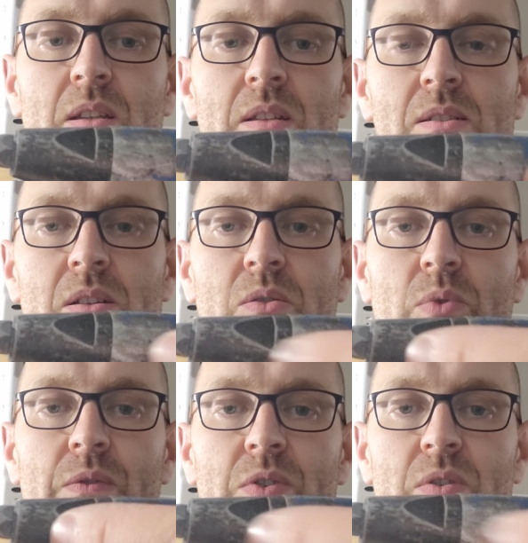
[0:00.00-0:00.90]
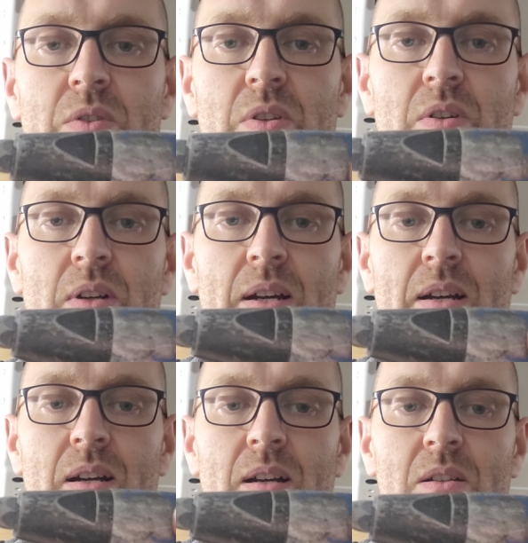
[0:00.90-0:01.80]
the riveter there
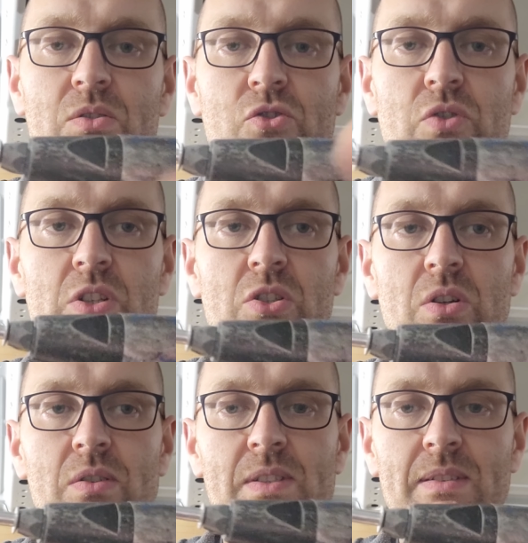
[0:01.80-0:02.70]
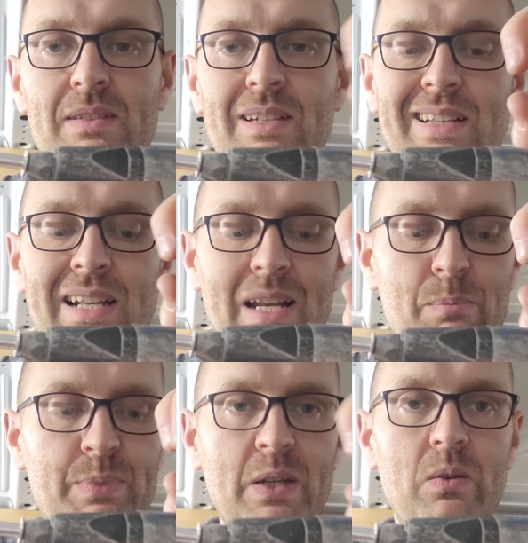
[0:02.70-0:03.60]
are three jaws that
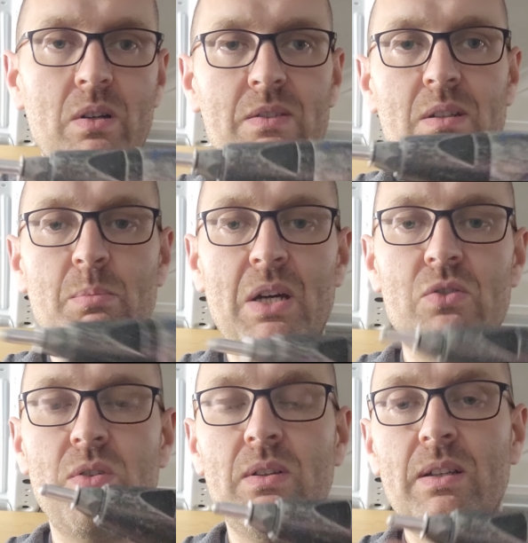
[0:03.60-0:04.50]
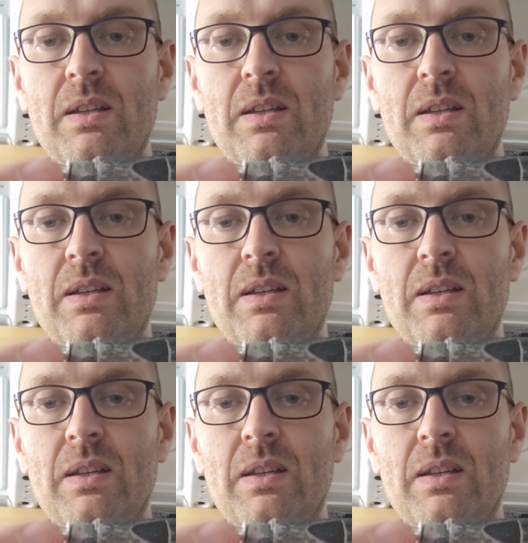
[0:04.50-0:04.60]
clamp down onto the mandrel,